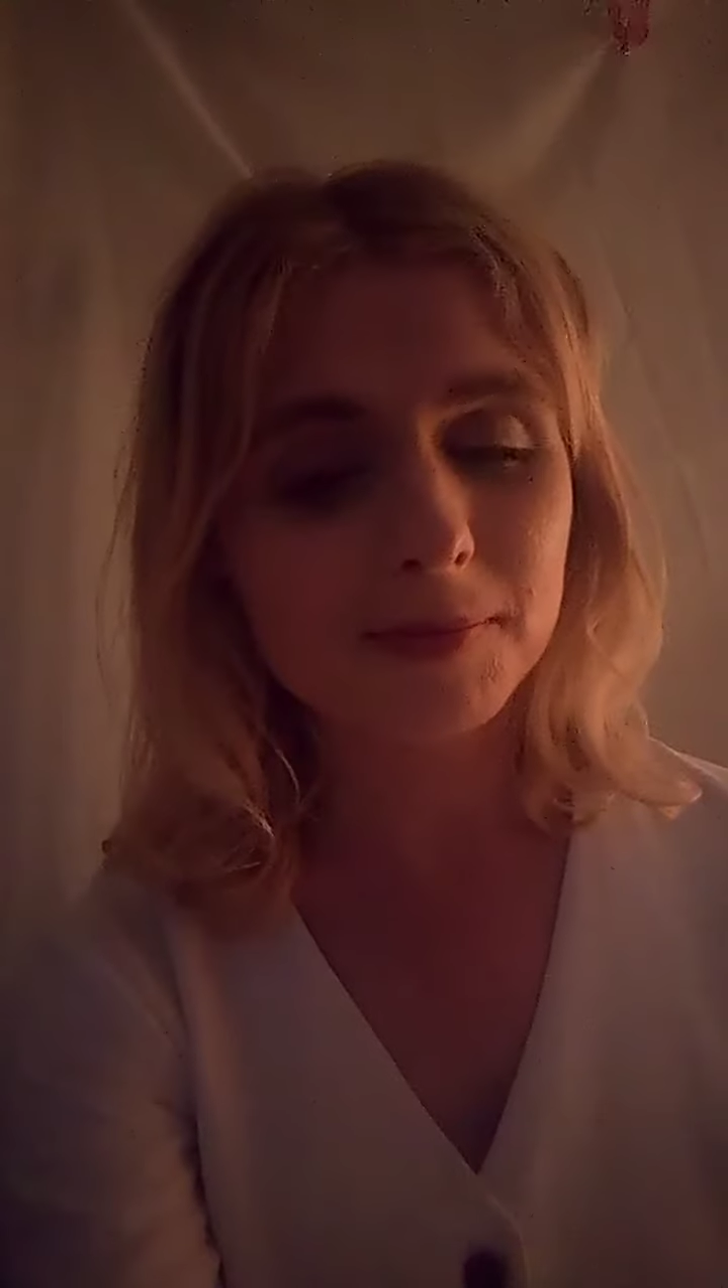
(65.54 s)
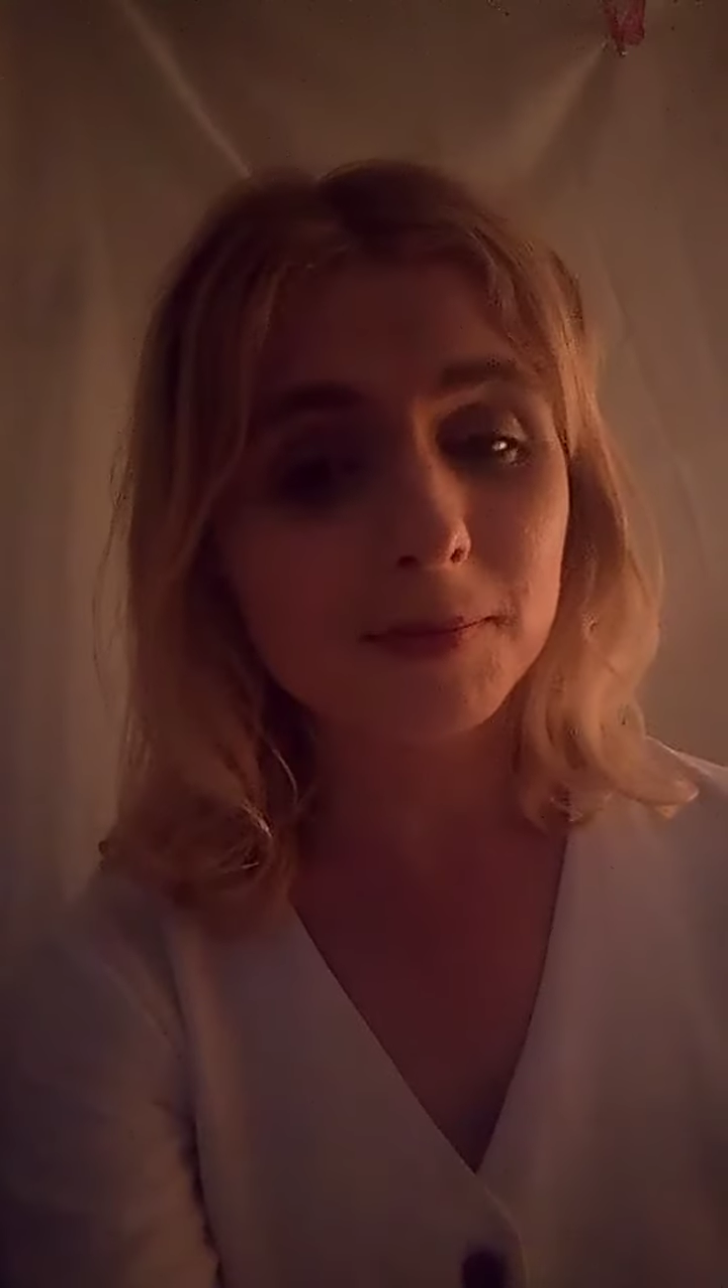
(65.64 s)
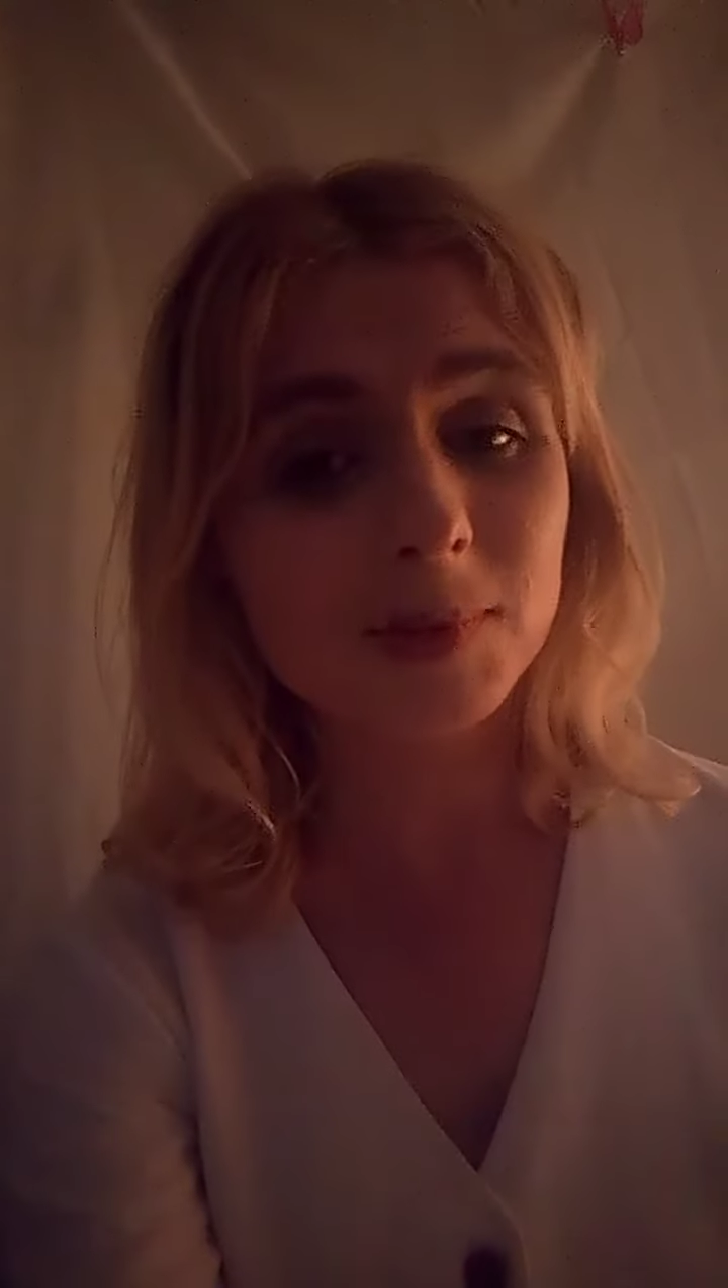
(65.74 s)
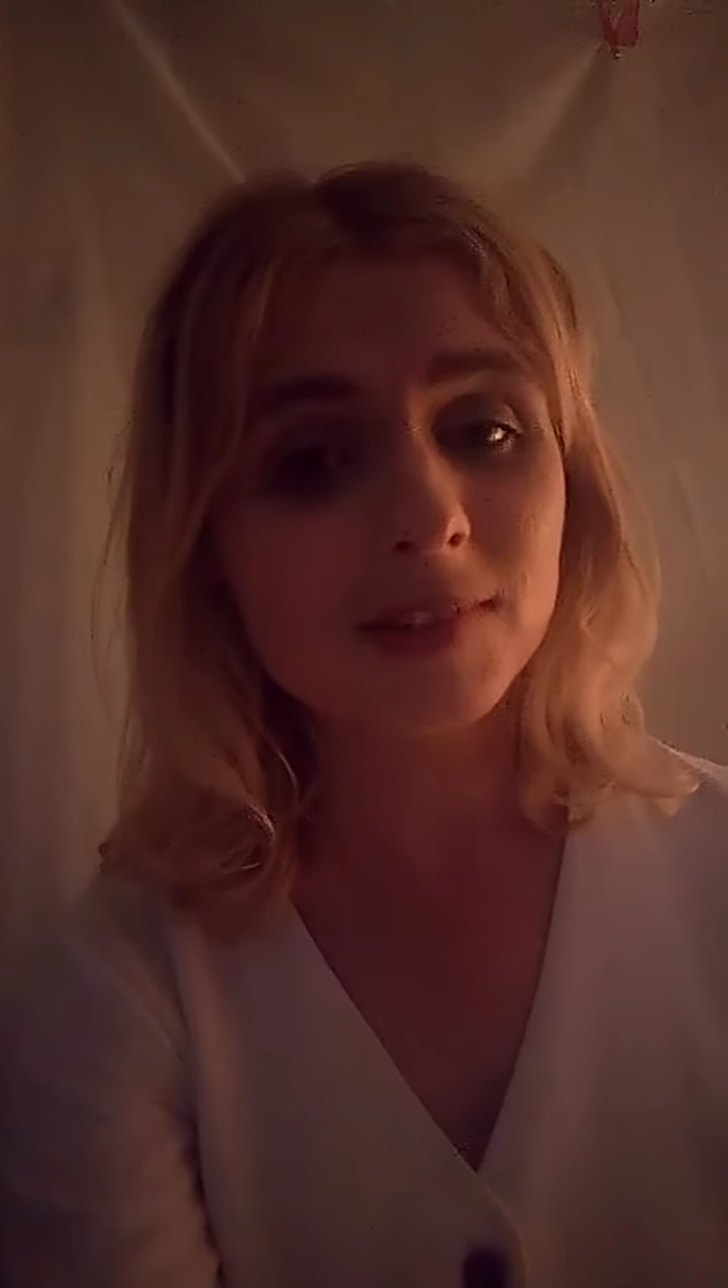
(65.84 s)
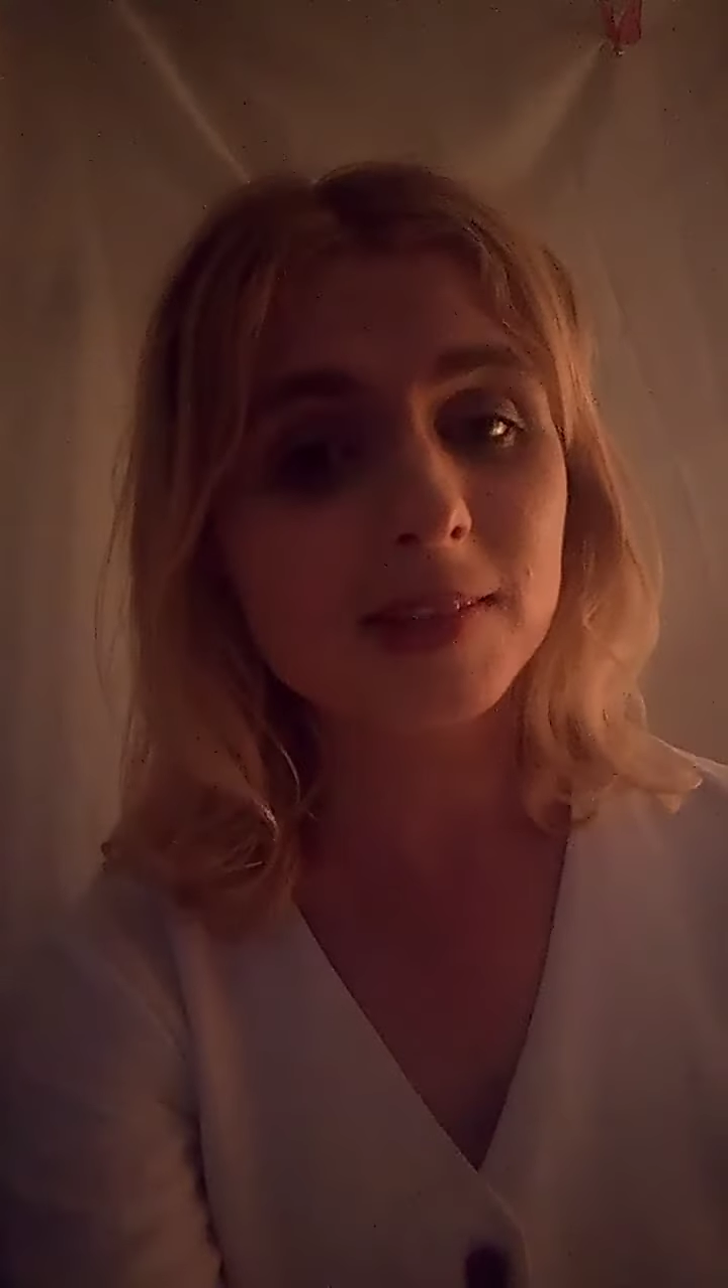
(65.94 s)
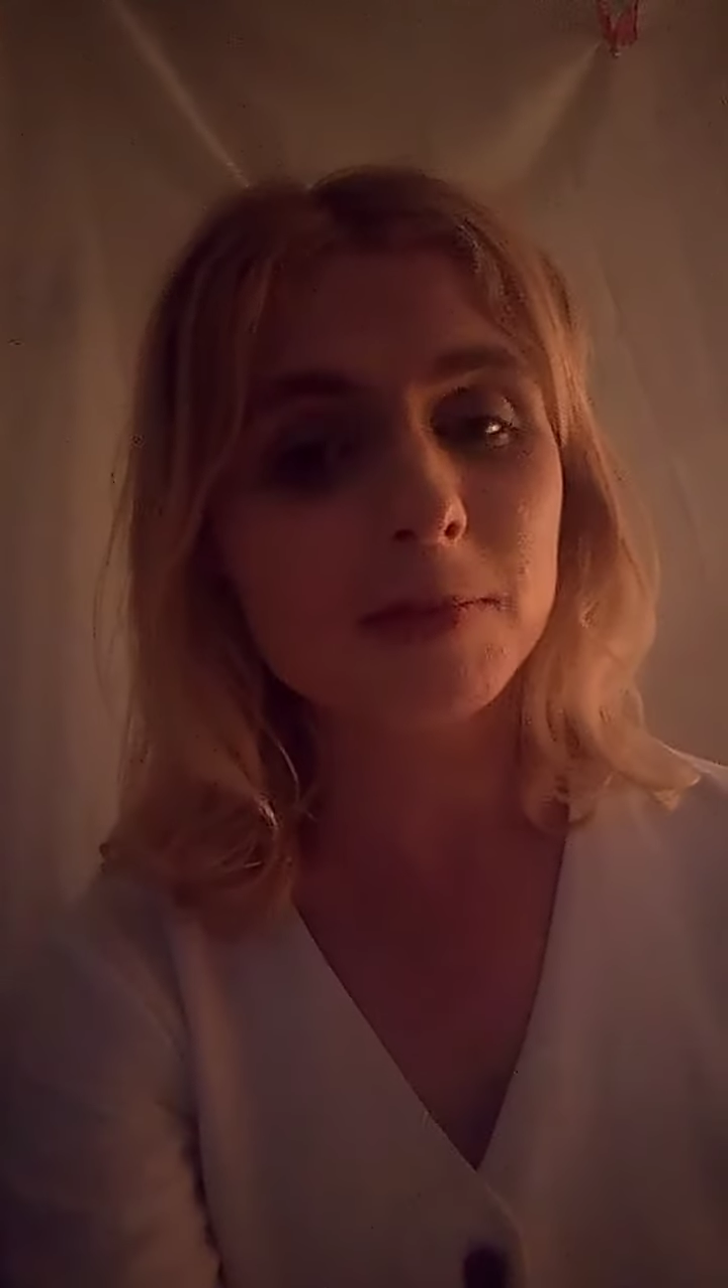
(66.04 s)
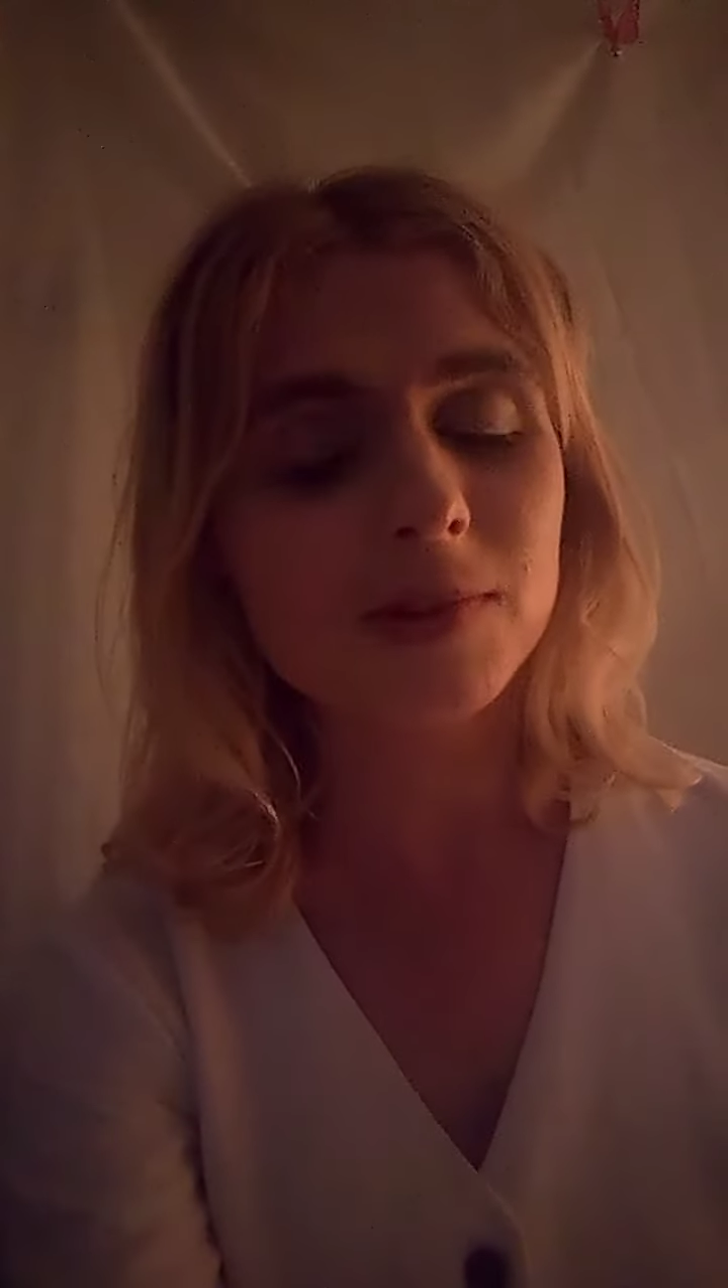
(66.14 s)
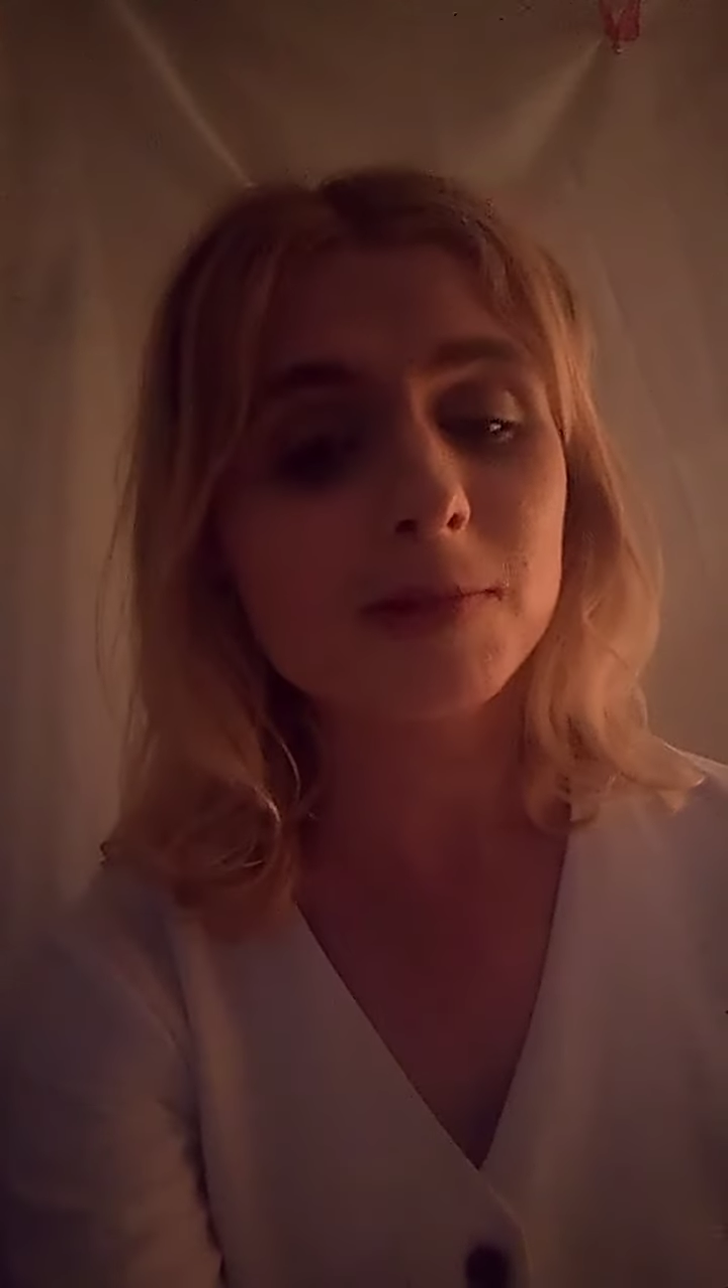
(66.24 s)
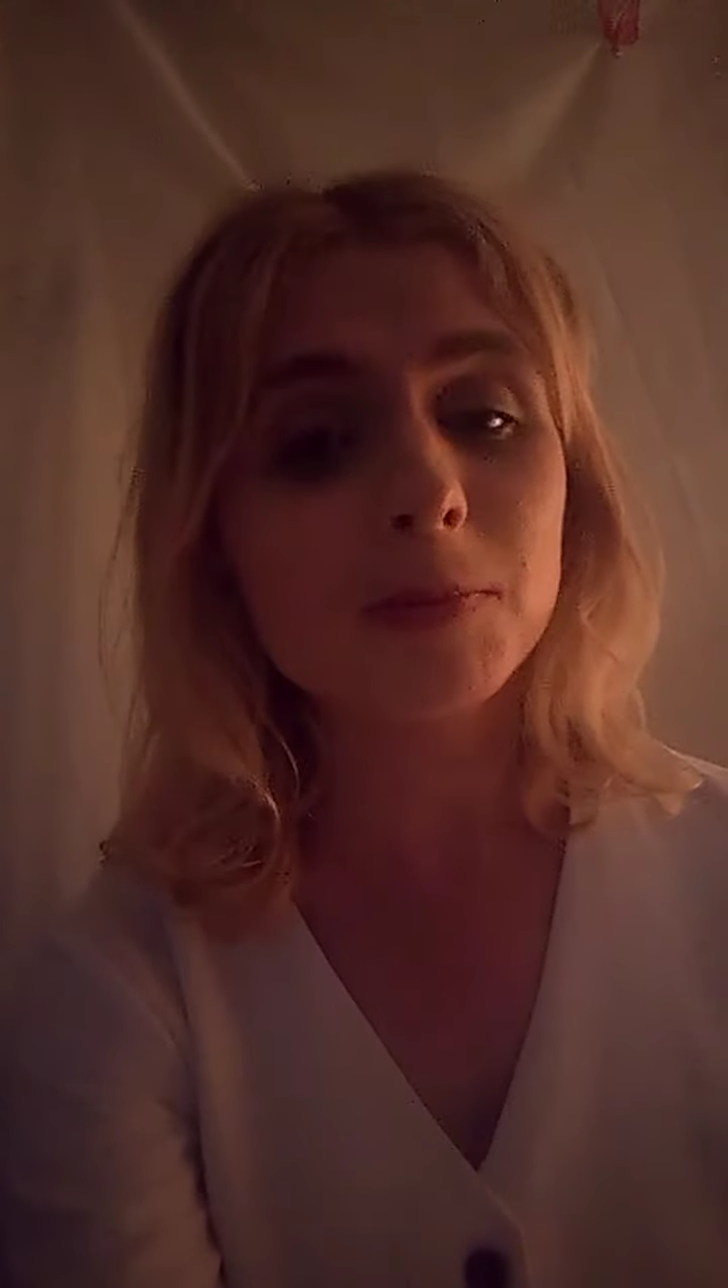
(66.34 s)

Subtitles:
which is the most